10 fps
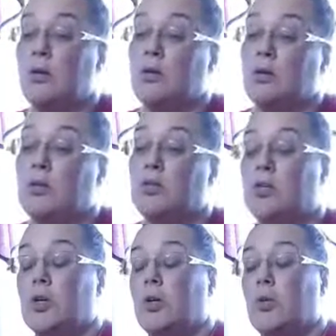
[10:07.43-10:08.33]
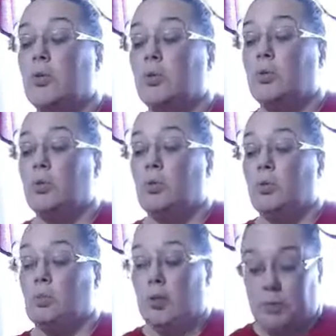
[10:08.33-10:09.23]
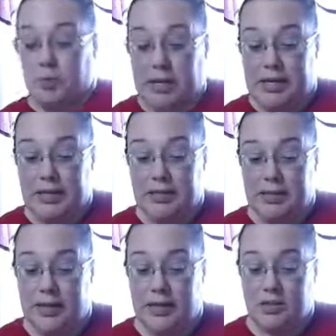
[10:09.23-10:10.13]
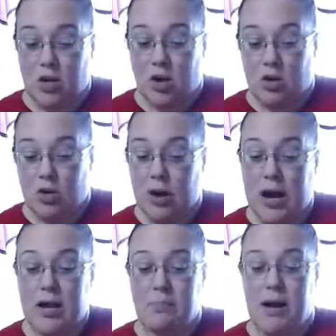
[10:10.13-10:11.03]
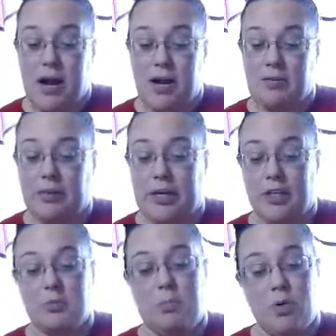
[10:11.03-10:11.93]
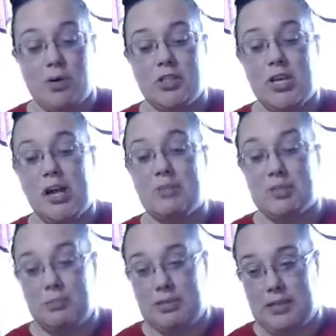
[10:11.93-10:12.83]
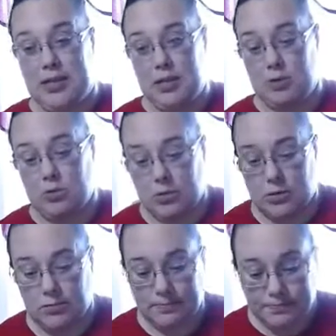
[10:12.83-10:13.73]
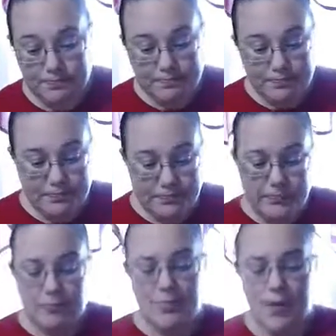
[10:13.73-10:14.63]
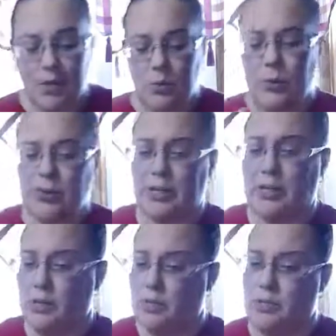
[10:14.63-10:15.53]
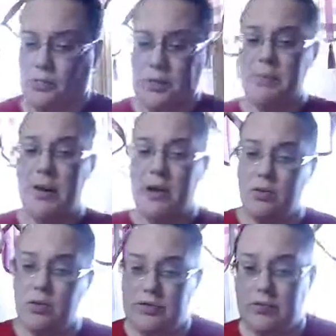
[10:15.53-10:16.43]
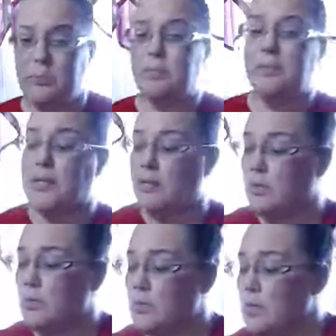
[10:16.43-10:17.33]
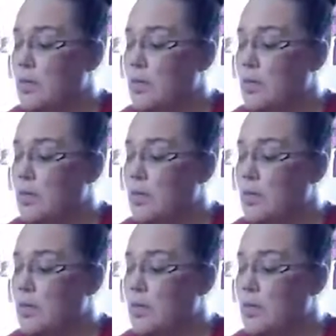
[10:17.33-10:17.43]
So what we're making today is called crock pot ranch pork chops and potatoes. We're going to use 3 pounds of red potatoes.